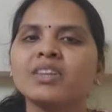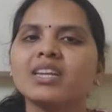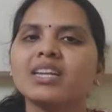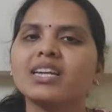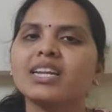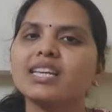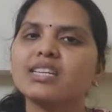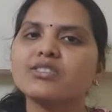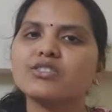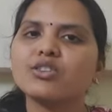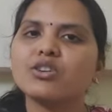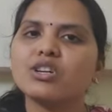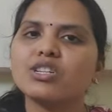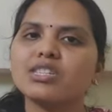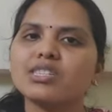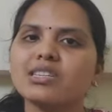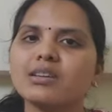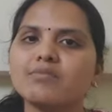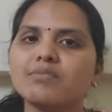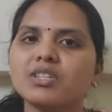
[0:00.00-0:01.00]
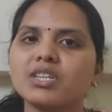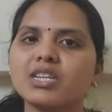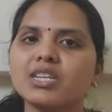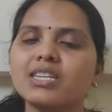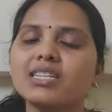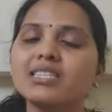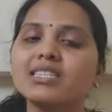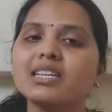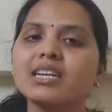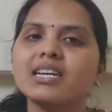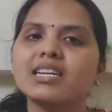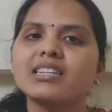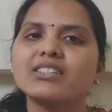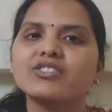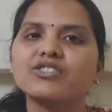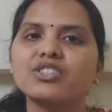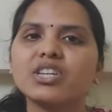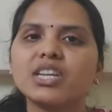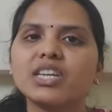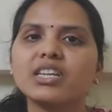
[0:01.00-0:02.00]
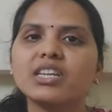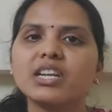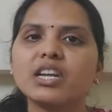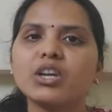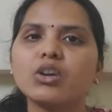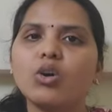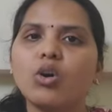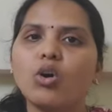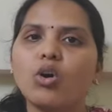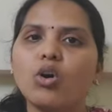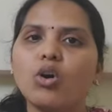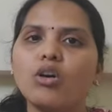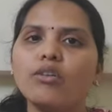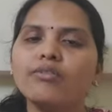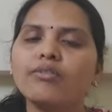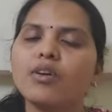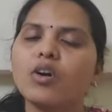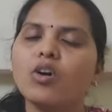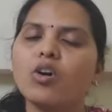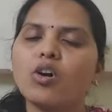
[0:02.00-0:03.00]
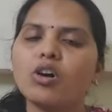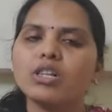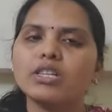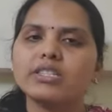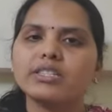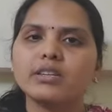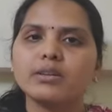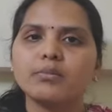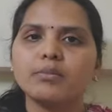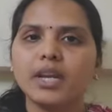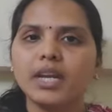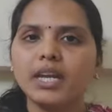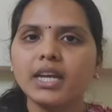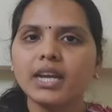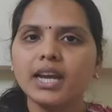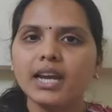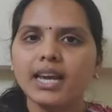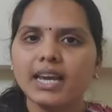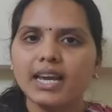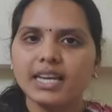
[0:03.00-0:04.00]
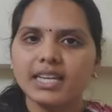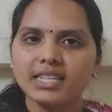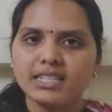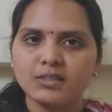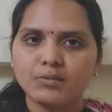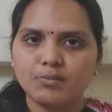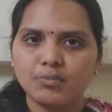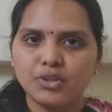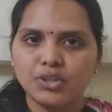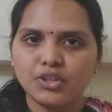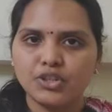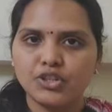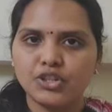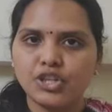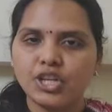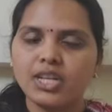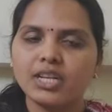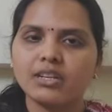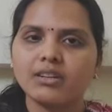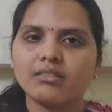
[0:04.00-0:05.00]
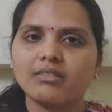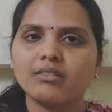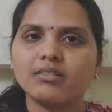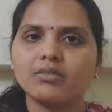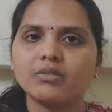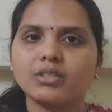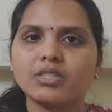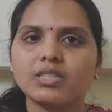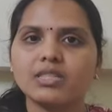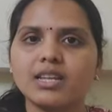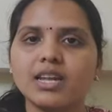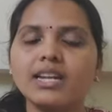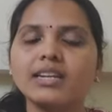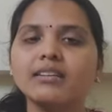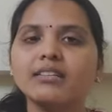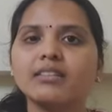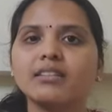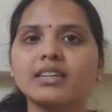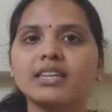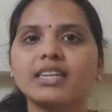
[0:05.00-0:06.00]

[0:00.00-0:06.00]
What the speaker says: Next concept is degree of algebraic expression. What is that?